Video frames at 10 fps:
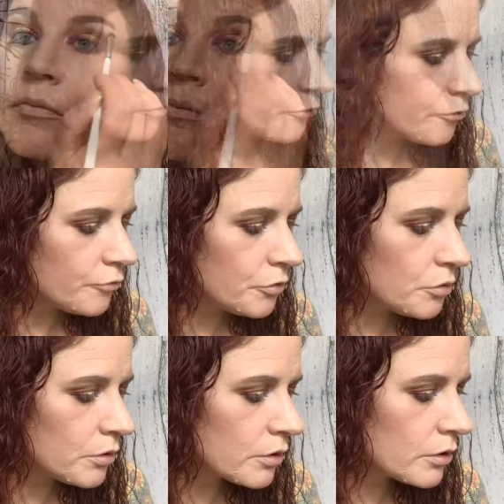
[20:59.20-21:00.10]

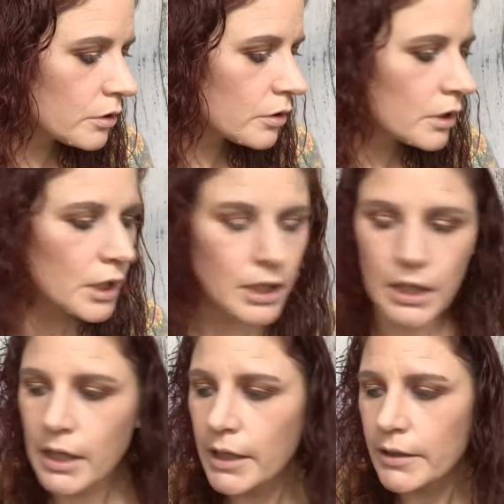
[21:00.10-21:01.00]
For
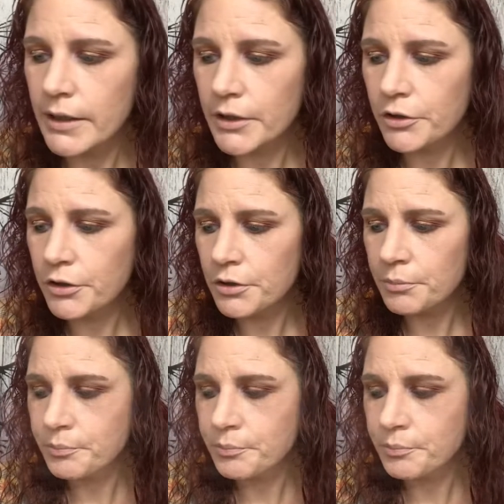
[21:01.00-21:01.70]
eyeliner,